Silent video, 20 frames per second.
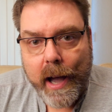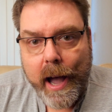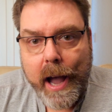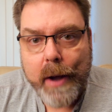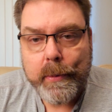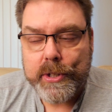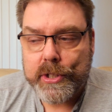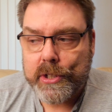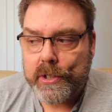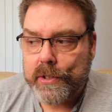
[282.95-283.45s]

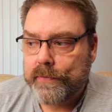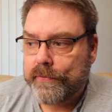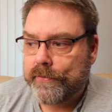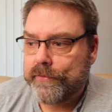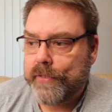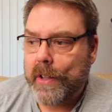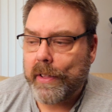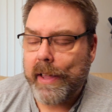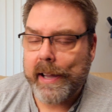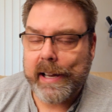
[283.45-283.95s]
I was
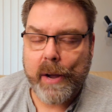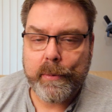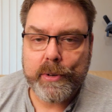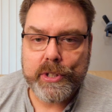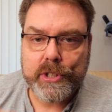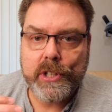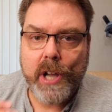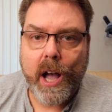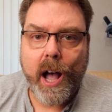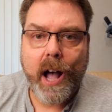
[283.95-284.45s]
felt like I
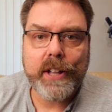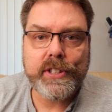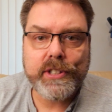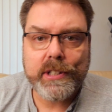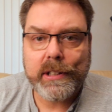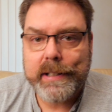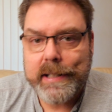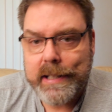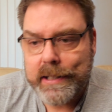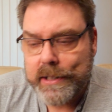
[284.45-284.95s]
was
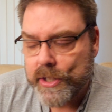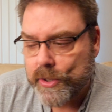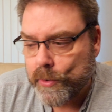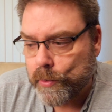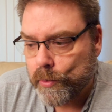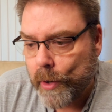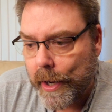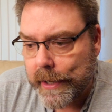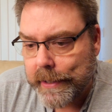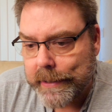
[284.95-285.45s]
constantly in this
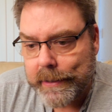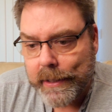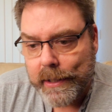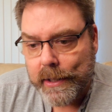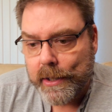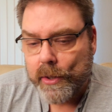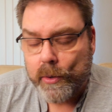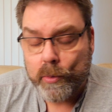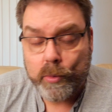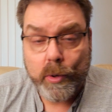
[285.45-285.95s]
running
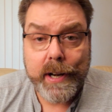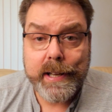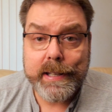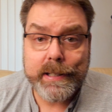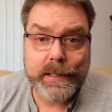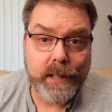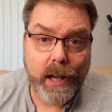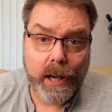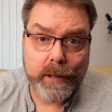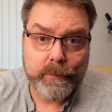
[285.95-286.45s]

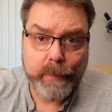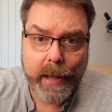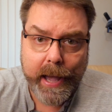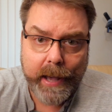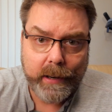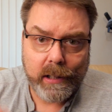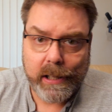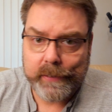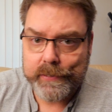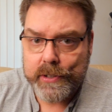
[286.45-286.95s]
running gun
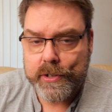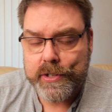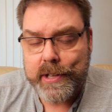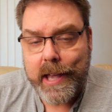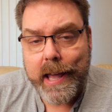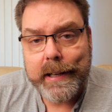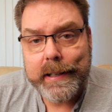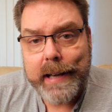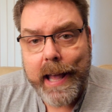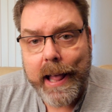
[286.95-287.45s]
battle. I've used
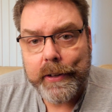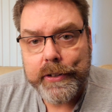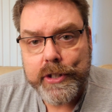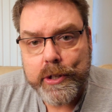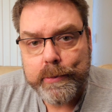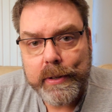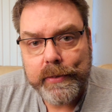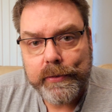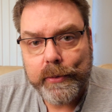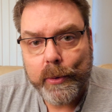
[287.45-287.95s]
that
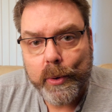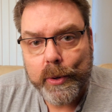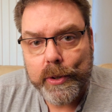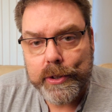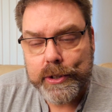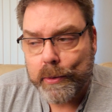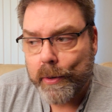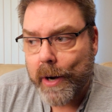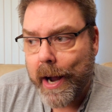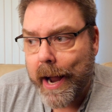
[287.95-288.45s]
analogy
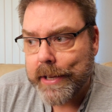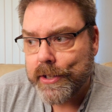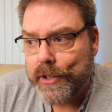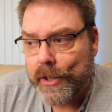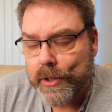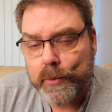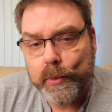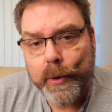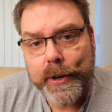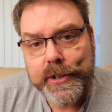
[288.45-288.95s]
before to where I
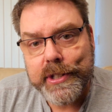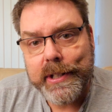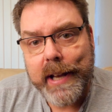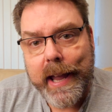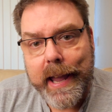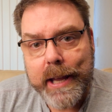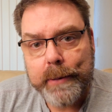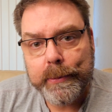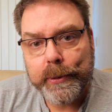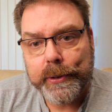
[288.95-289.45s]
just
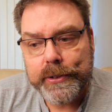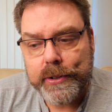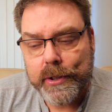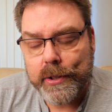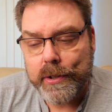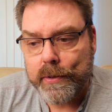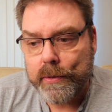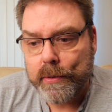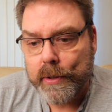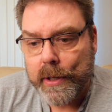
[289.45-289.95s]
wasn't able
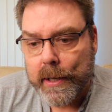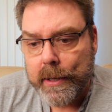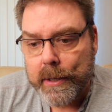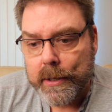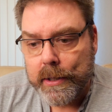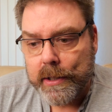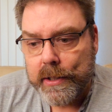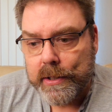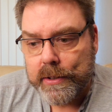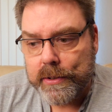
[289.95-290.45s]
to
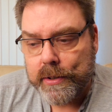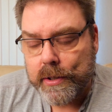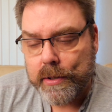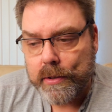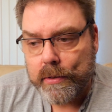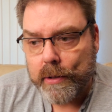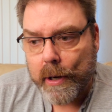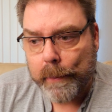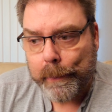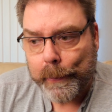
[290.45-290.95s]

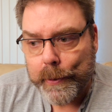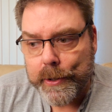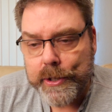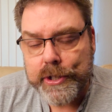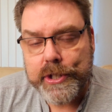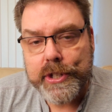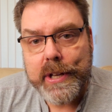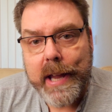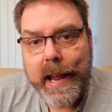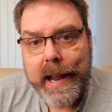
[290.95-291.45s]
to
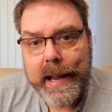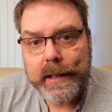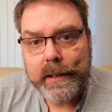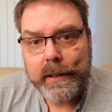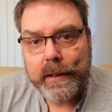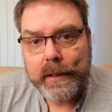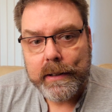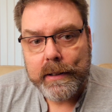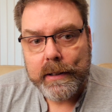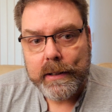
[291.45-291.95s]

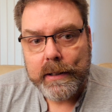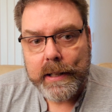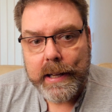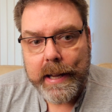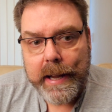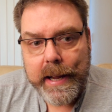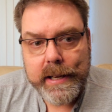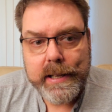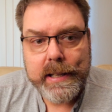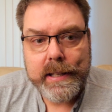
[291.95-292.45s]
appreciate
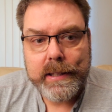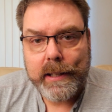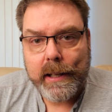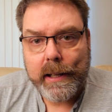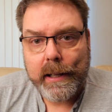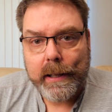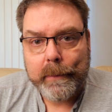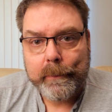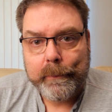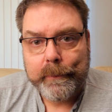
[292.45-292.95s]

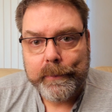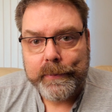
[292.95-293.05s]
anything.